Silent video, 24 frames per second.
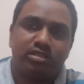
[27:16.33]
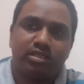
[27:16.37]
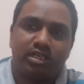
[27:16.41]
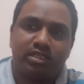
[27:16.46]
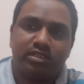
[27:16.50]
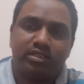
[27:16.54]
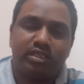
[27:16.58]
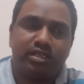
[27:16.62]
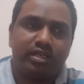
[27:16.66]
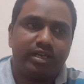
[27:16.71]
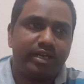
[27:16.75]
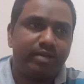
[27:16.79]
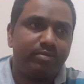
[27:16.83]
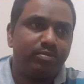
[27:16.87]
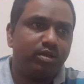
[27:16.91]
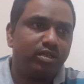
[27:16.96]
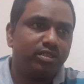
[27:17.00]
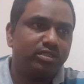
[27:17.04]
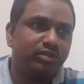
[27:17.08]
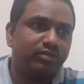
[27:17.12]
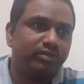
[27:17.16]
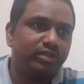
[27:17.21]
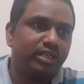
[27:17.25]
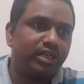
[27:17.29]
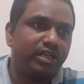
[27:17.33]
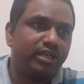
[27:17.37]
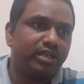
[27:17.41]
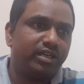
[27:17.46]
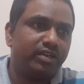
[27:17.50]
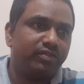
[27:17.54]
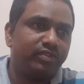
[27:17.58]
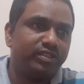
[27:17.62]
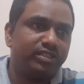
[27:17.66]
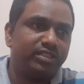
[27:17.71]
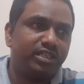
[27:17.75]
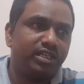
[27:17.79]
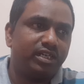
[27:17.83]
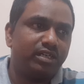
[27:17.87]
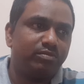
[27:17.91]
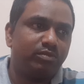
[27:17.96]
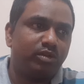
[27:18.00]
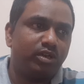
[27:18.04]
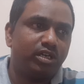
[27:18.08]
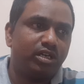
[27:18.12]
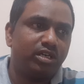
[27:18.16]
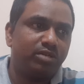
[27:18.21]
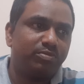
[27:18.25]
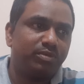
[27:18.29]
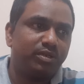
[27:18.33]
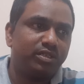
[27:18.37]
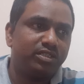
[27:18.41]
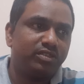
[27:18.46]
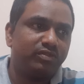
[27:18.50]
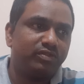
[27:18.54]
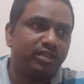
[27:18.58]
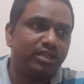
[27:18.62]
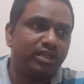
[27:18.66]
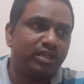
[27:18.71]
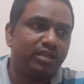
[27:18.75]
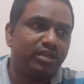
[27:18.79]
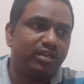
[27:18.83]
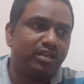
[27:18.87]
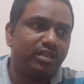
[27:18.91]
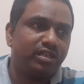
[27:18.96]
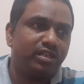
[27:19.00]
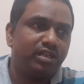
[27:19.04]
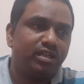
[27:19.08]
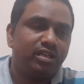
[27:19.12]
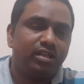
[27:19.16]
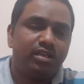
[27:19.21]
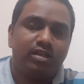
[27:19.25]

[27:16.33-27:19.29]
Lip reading: and the trade blocks of the country, fiscal and monetary policy of the country,